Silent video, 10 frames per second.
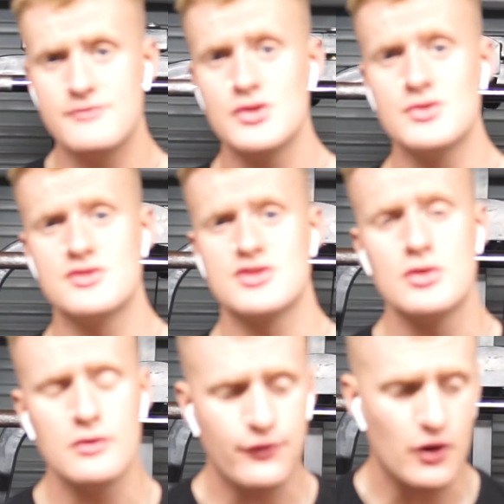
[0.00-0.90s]
done
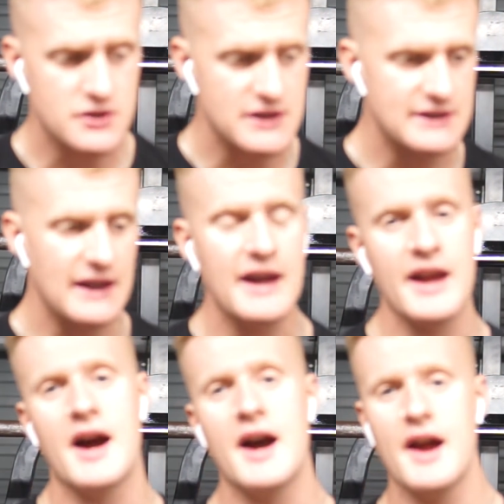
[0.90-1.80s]
so far
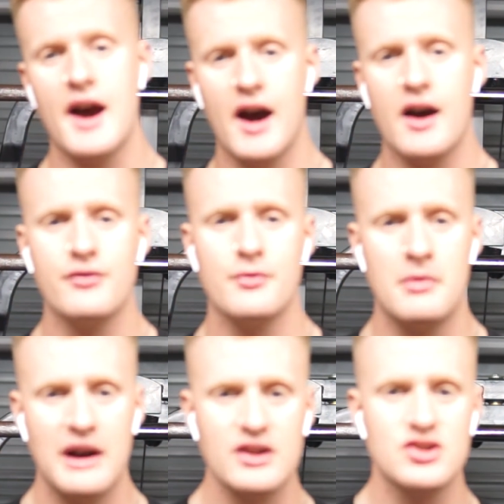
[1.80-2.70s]
today, I have
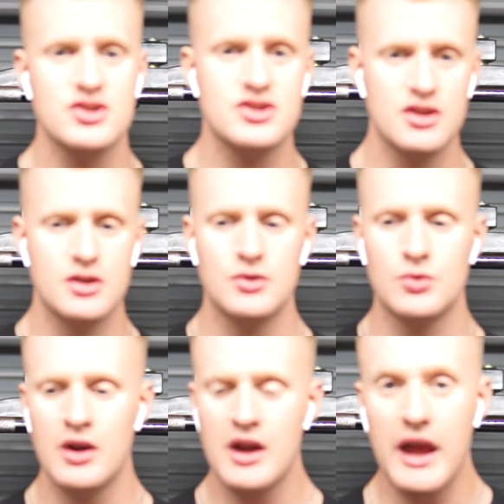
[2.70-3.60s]
managed
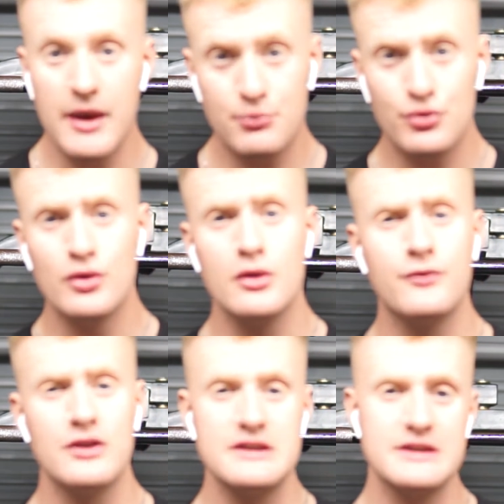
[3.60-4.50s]
to
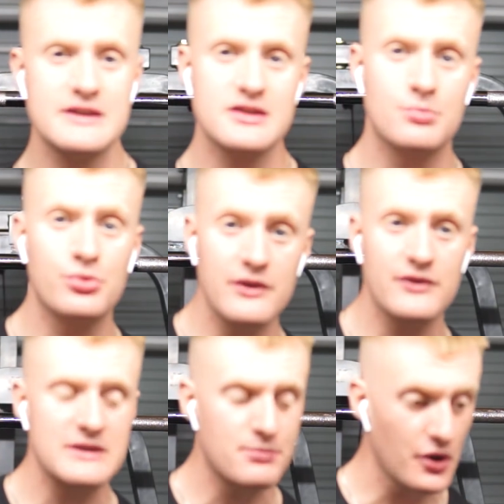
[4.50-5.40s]
improve since the
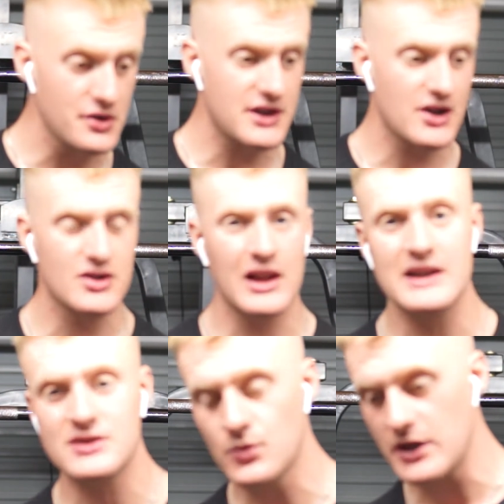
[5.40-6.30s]
previous pull session
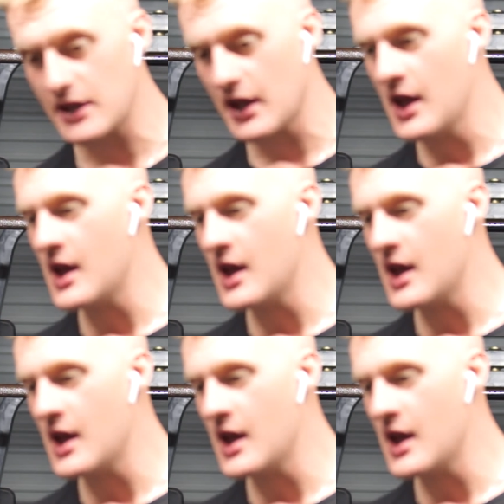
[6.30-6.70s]
last week.